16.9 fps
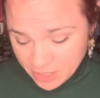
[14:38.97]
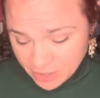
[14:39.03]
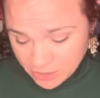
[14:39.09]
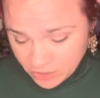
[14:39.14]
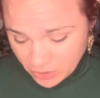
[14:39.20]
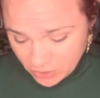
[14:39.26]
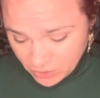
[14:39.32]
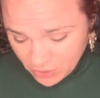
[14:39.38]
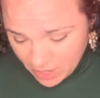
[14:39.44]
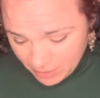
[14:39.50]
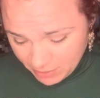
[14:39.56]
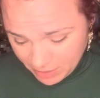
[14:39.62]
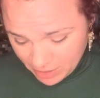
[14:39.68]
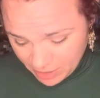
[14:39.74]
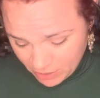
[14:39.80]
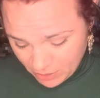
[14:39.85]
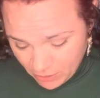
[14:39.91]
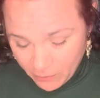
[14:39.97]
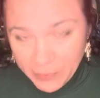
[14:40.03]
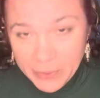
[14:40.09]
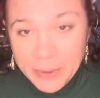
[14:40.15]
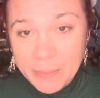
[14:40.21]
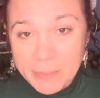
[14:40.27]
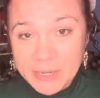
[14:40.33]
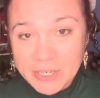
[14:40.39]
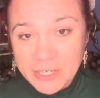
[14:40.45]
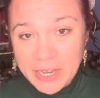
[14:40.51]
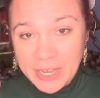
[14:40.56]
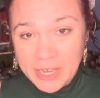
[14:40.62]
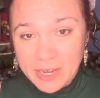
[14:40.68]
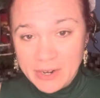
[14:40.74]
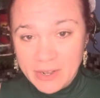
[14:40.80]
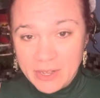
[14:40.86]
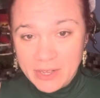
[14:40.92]
So I'm going to go put my
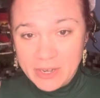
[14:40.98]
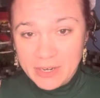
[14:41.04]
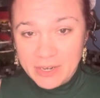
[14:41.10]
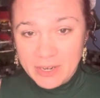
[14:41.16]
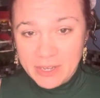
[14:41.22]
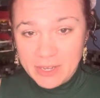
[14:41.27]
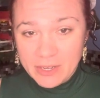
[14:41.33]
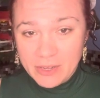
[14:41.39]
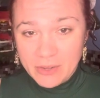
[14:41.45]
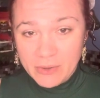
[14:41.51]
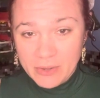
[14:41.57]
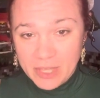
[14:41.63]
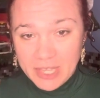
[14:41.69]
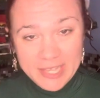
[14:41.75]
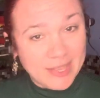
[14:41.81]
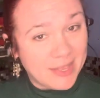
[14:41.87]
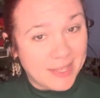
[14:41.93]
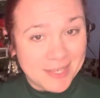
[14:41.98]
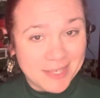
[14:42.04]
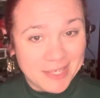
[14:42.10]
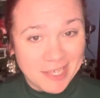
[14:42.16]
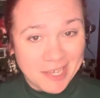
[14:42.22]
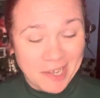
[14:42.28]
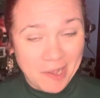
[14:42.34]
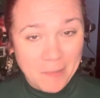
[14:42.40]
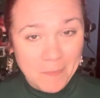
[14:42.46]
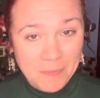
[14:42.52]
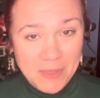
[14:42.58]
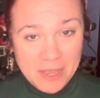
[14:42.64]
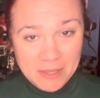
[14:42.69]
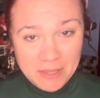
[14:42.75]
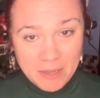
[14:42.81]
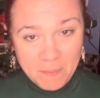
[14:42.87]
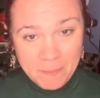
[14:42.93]
jacket on and go heat this up.
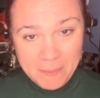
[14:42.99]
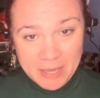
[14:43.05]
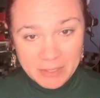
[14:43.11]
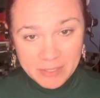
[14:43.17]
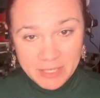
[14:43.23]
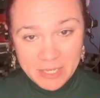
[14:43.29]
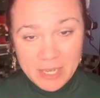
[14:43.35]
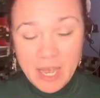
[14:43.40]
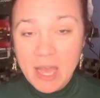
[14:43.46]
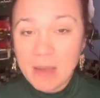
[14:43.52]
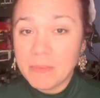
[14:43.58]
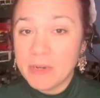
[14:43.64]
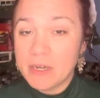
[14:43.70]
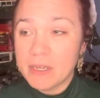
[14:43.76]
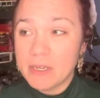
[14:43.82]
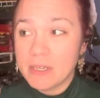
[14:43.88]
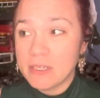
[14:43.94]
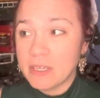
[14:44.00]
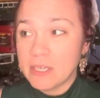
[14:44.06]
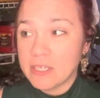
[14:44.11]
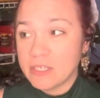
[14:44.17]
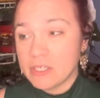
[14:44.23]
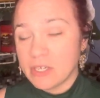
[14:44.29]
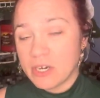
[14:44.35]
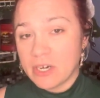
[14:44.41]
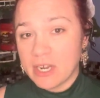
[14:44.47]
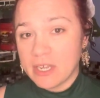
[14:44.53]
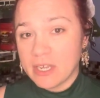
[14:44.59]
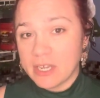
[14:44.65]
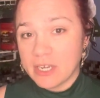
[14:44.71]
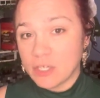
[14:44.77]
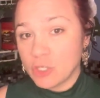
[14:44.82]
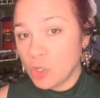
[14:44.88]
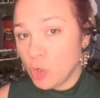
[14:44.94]
And to melt it, I'm going to start
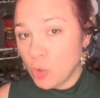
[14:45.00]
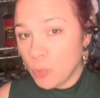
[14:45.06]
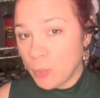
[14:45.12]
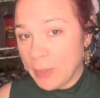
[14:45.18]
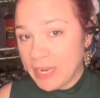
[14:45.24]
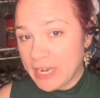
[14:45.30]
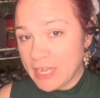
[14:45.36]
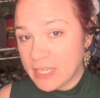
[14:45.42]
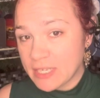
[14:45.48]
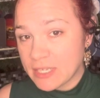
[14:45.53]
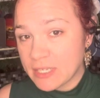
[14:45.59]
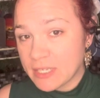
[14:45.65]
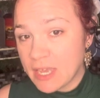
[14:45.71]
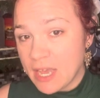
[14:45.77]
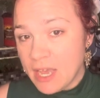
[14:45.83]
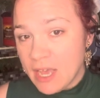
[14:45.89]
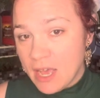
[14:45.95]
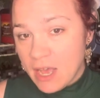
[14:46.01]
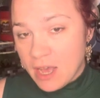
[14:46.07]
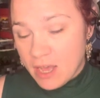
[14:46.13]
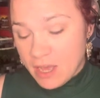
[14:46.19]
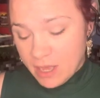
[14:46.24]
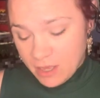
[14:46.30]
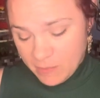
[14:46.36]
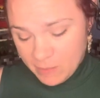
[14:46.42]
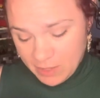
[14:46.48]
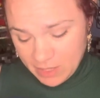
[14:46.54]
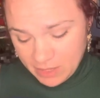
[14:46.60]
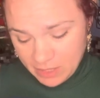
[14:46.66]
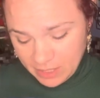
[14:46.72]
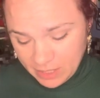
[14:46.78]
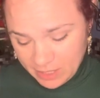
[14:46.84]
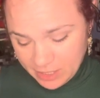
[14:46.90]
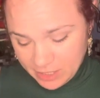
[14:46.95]
at 2 minutes and
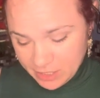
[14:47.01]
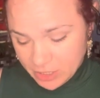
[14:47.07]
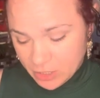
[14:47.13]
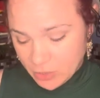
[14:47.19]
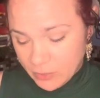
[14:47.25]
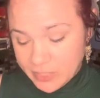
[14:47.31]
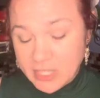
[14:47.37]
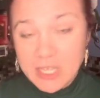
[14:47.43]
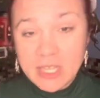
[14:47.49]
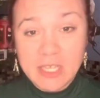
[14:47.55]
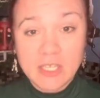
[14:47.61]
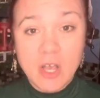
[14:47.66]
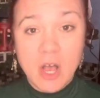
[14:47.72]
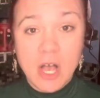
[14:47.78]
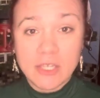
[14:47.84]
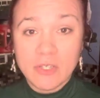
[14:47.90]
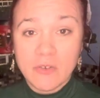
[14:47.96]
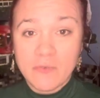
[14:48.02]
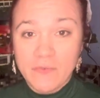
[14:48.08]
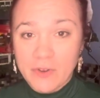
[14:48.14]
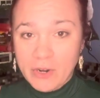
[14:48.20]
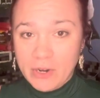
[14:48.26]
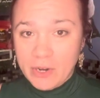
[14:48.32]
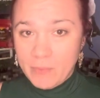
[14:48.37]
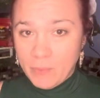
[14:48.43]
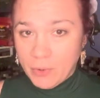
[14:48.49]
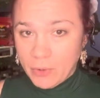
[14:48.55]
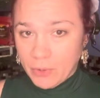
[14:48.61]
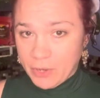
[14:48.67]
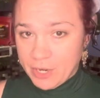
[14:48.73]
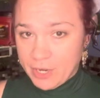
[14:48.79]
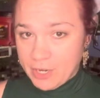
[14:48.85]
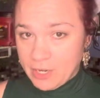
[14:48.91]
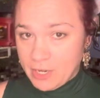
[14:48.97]
then kind of squeeze it. It's also very
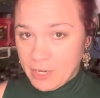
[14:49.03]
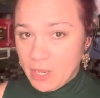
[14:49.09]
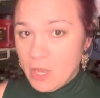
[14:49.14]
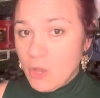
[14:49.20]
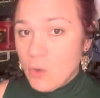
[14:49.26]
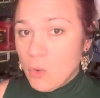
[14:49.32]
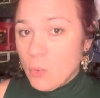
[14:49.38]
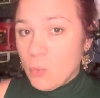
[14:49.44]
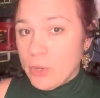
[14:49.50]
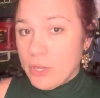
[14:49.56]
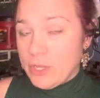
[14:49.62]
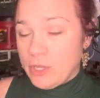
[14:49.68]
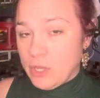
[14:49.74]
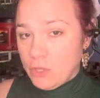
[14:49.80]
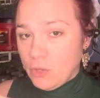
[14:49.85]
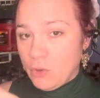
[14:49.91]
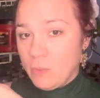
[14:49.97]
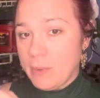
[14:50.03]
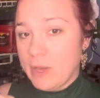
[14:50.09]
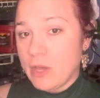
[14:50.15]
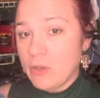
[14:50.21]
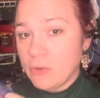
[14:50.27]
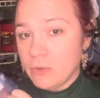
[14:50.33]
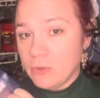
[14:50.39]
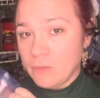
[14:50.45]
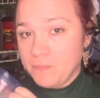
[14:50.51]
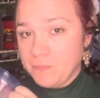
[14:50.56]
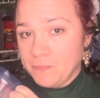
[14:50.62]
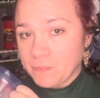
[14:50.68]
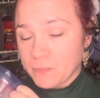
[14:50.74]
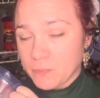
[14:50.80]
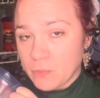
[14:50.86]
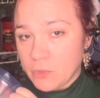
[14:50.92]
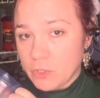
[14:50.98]
important when you melt
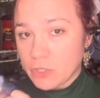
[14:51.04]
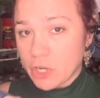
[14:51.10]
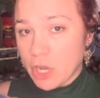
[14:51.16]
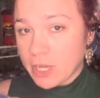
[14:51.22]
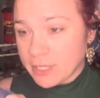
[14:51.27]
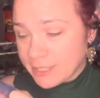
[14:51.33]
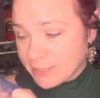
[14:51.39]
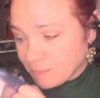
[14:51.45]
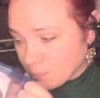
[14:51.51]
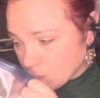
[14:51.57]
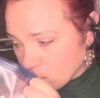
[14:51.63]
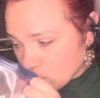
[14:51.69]
your chocolate,